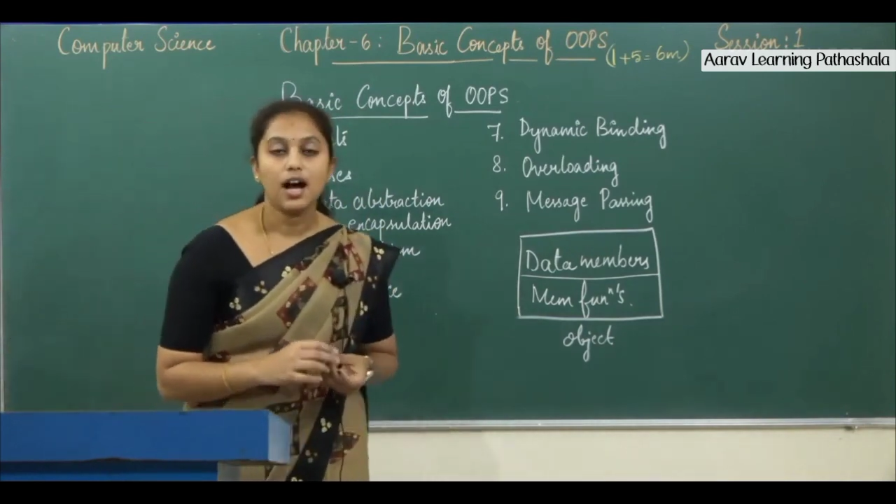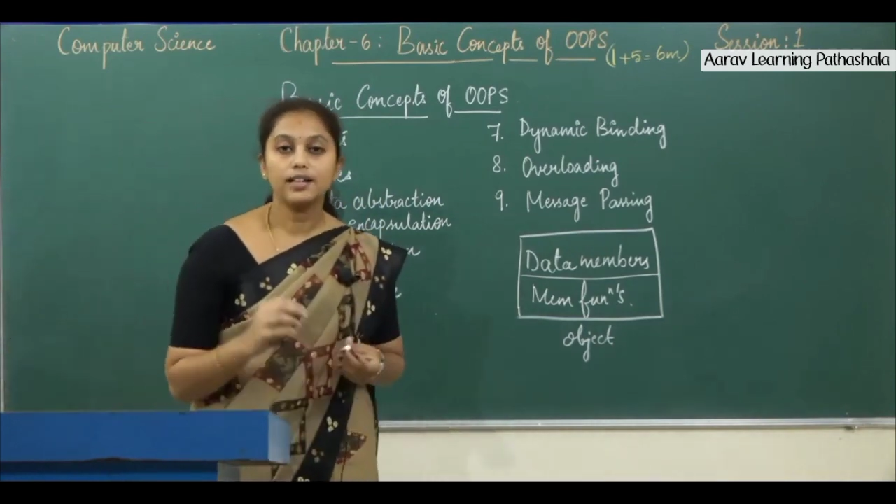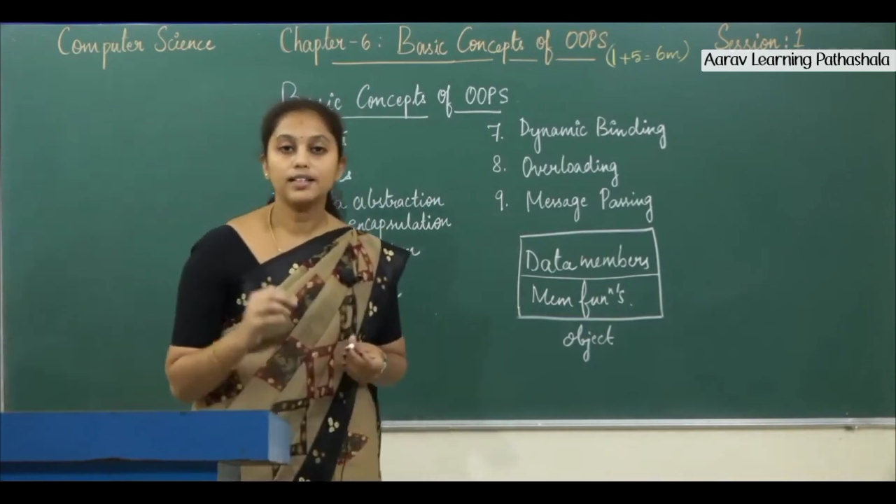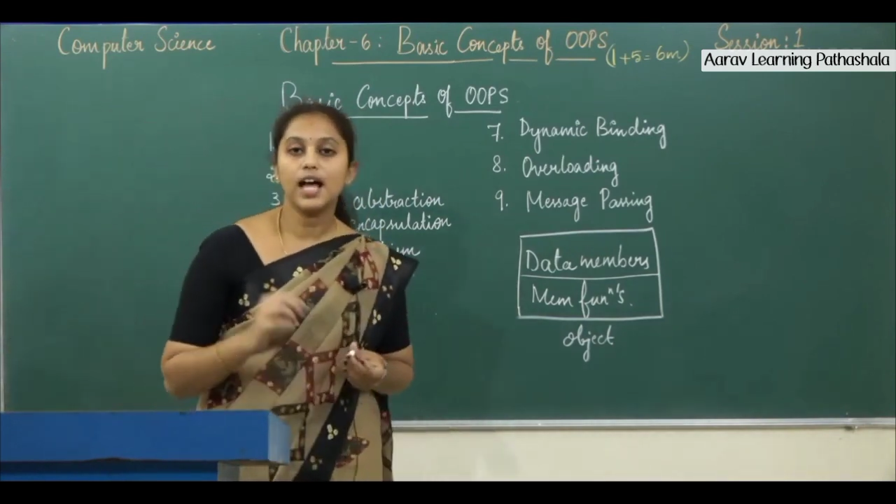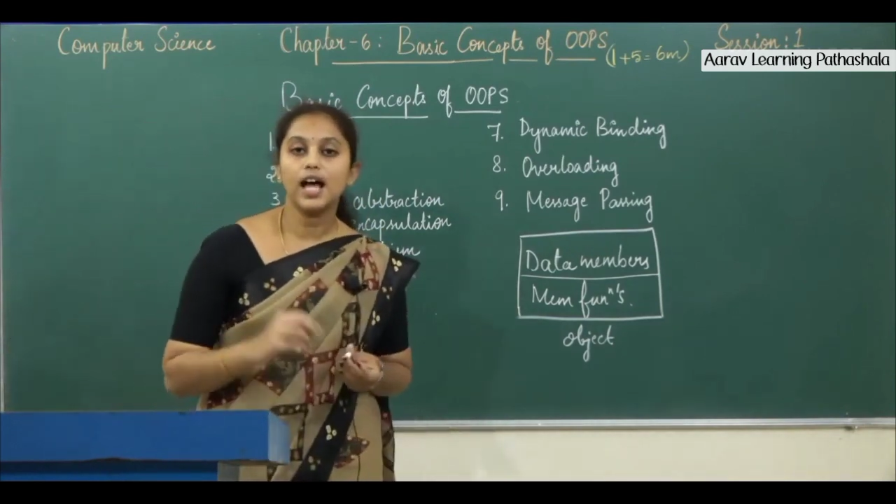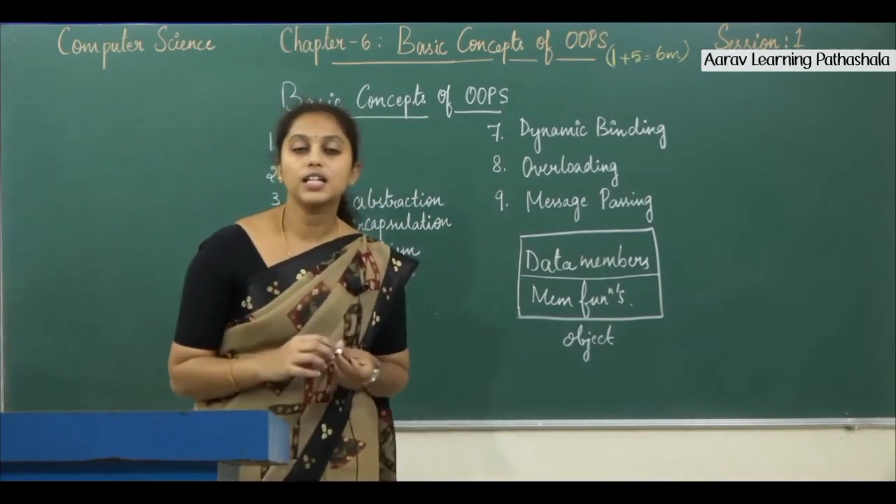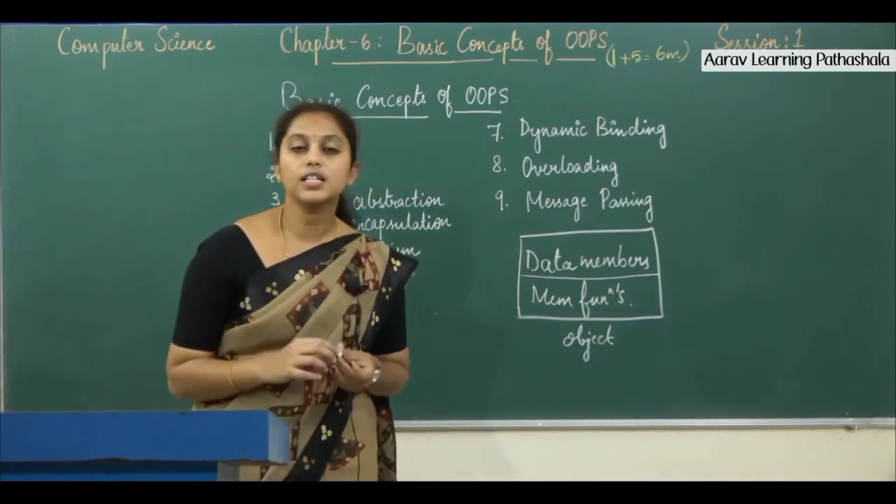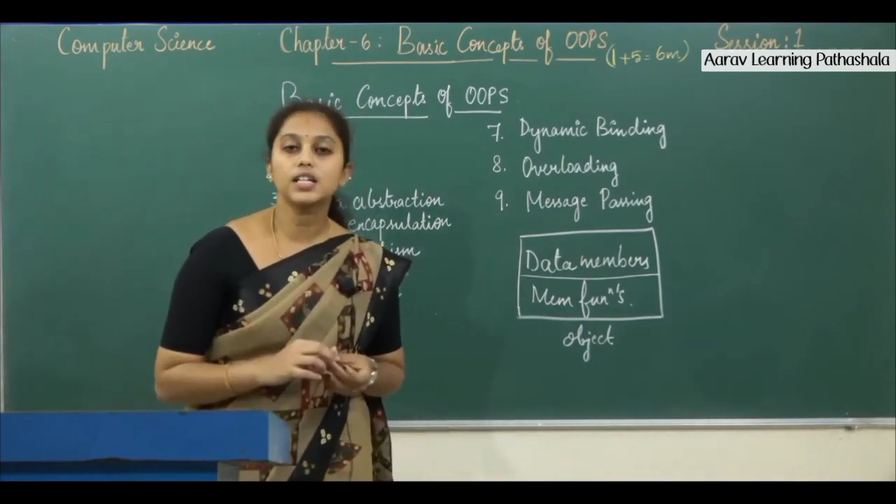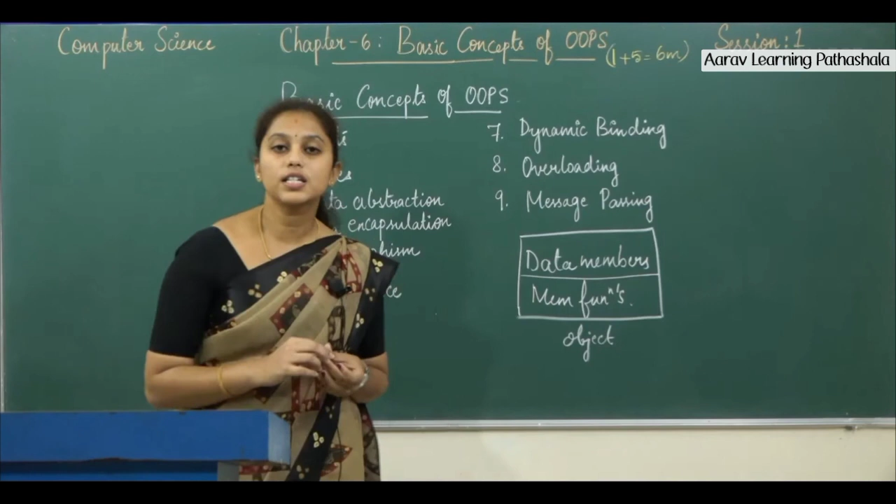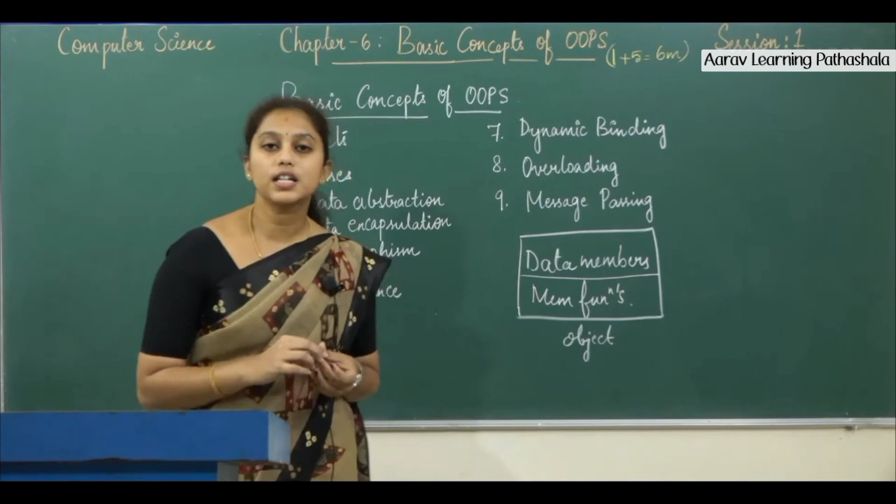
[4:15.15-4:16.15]
A
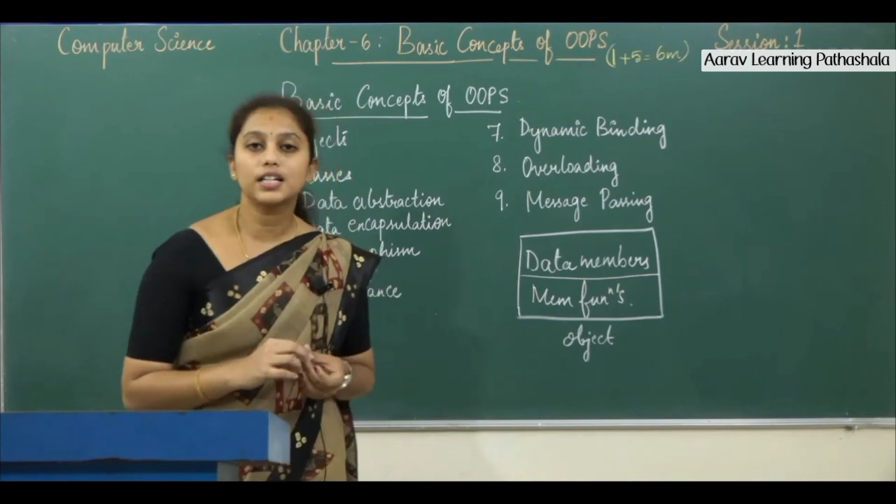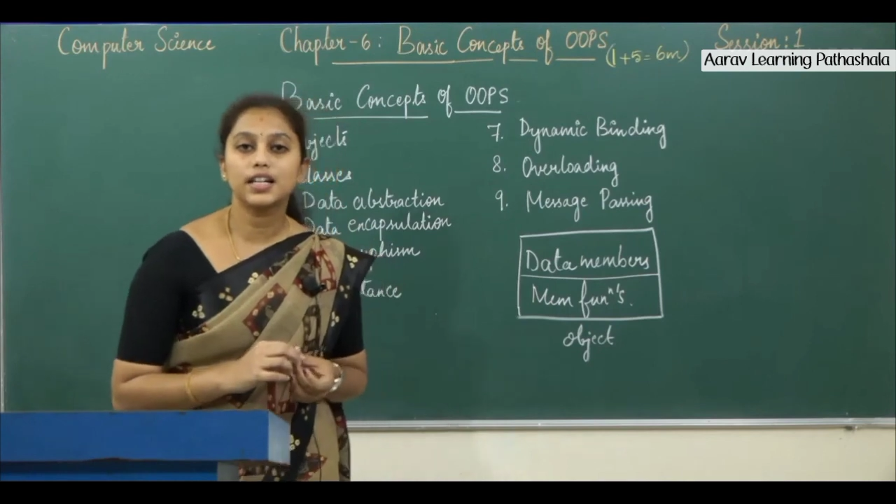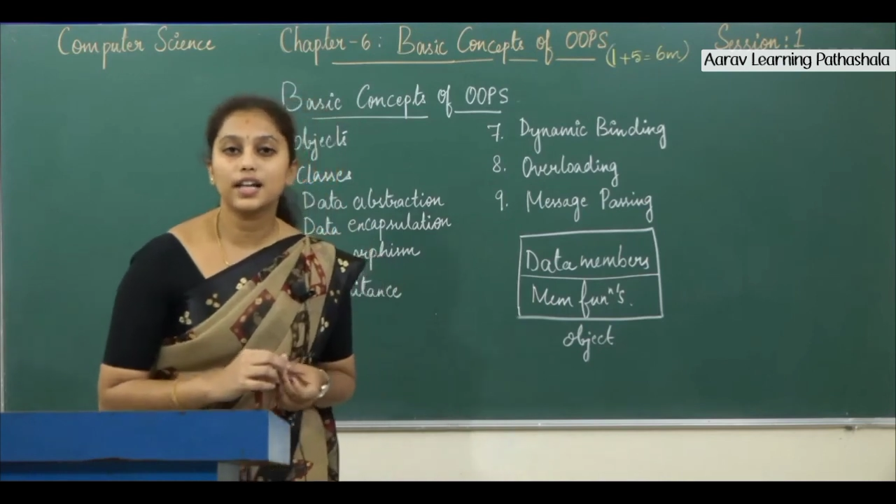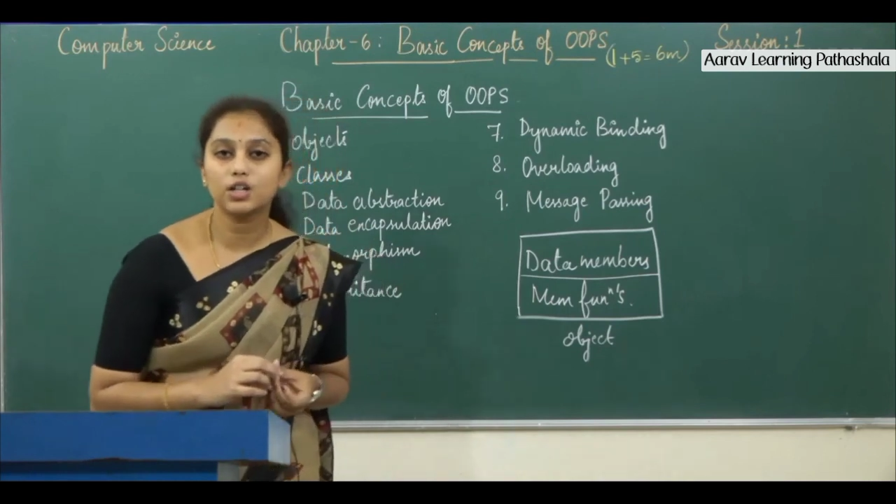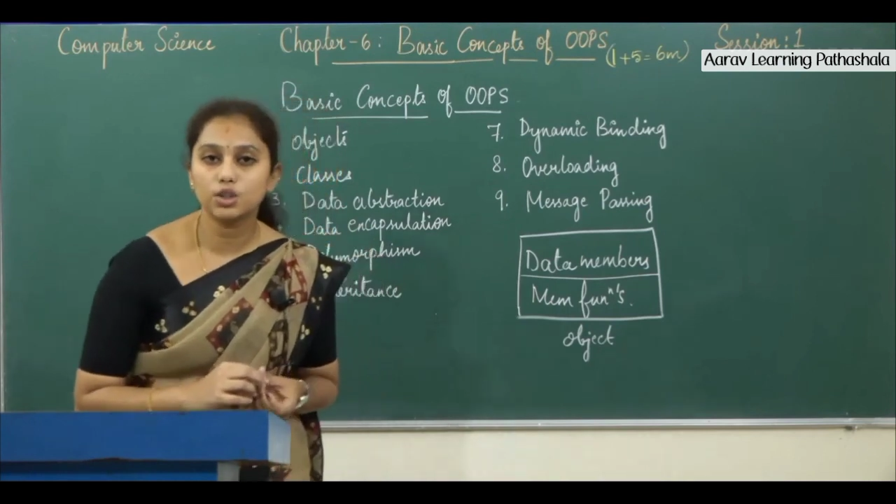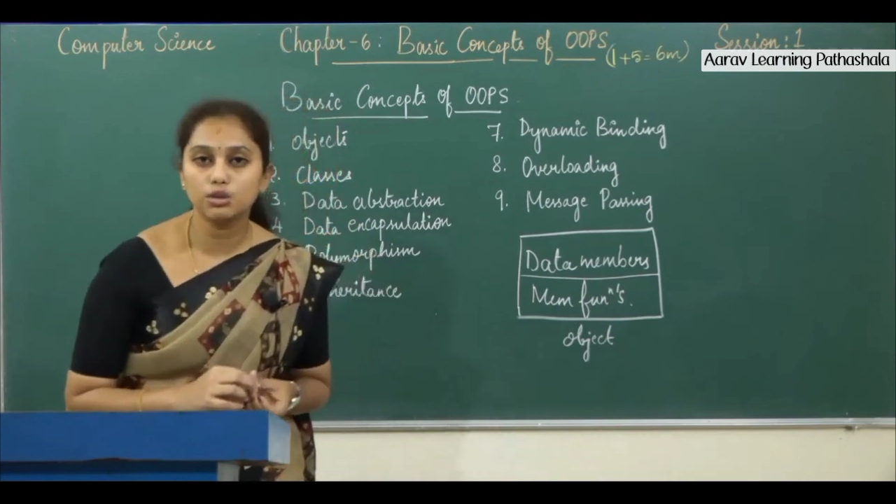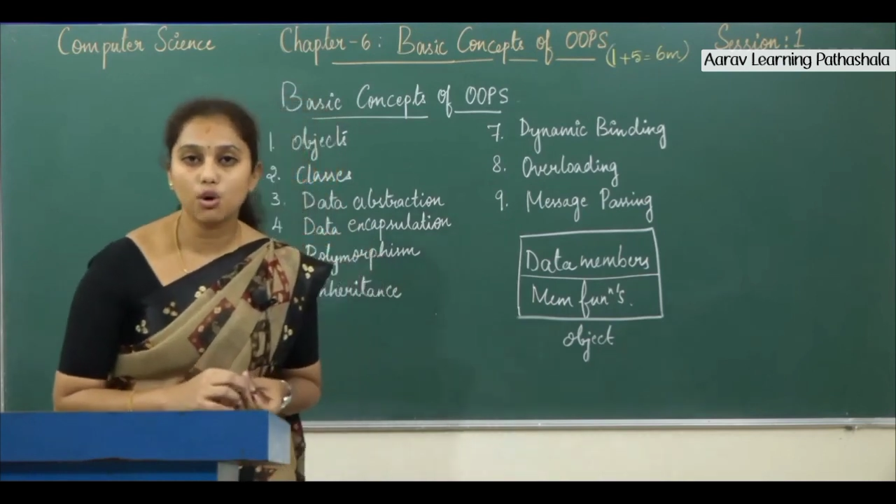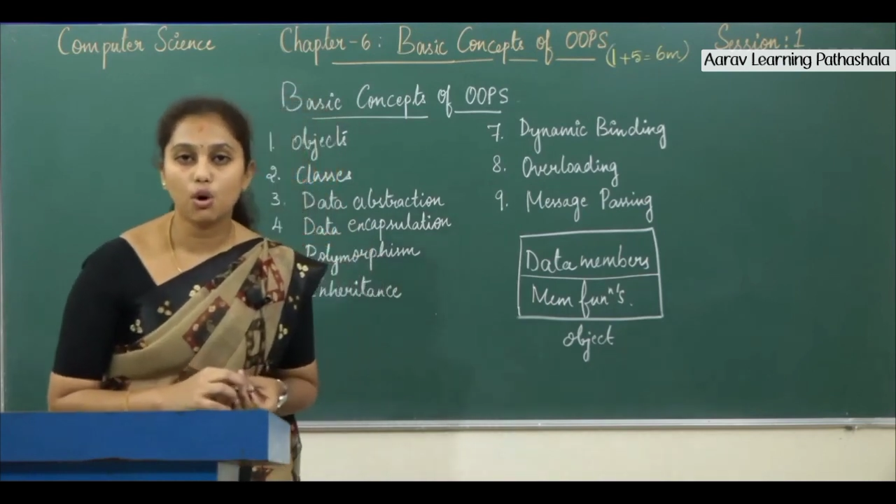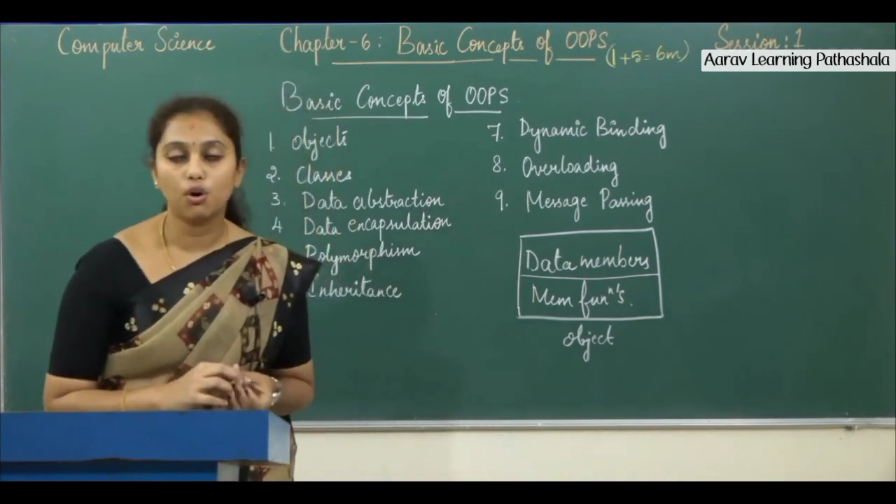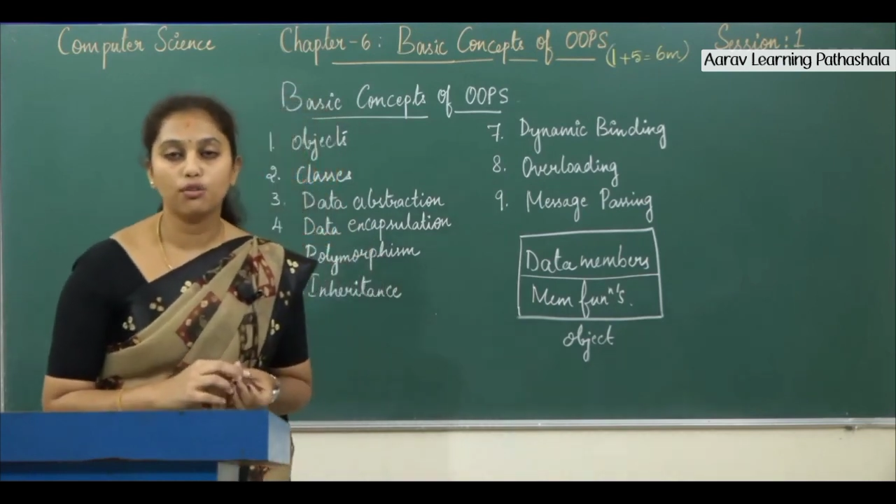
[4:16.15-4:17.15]
class is a collection
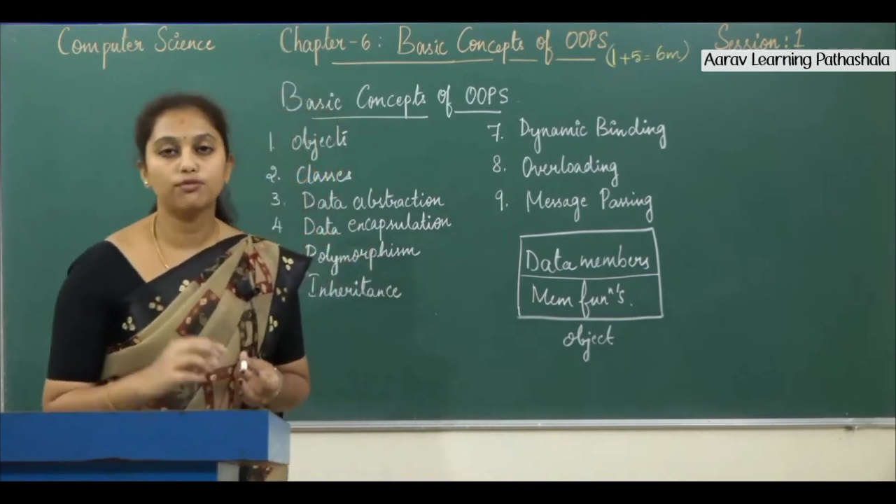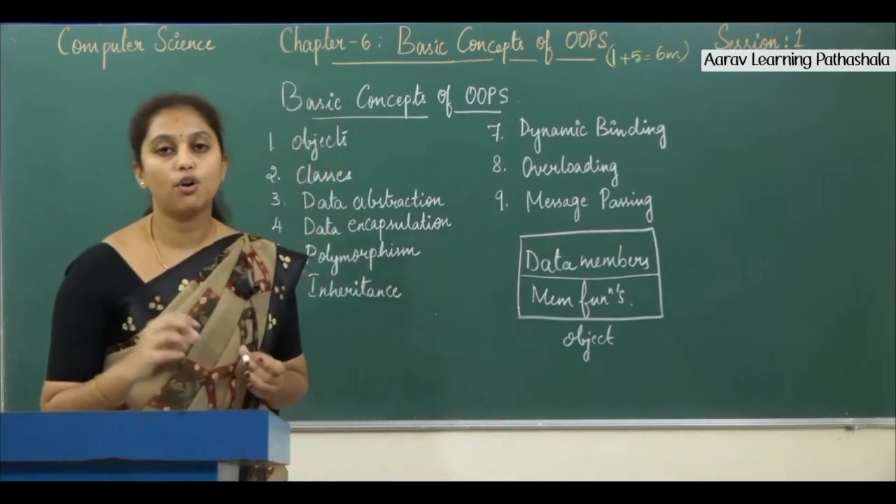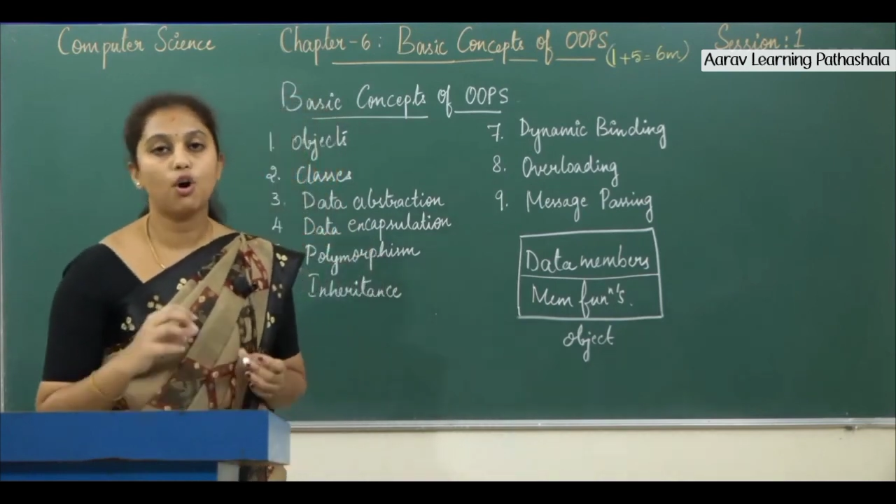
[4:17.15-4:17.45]
of